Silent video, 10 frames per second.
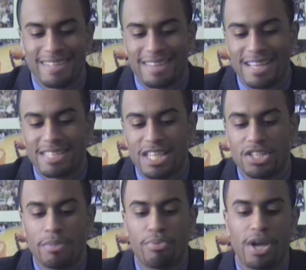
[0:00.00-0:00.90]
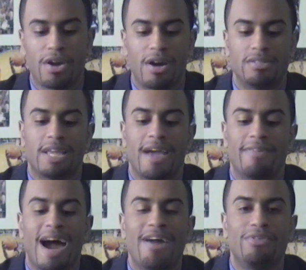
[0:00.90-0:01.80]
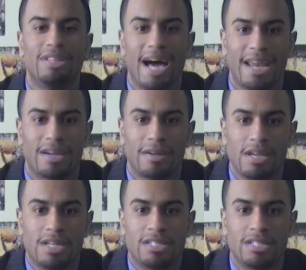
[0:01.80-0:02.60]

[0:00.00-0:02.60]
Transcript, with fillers: Let's get to the point guards. They have Ivory Latta.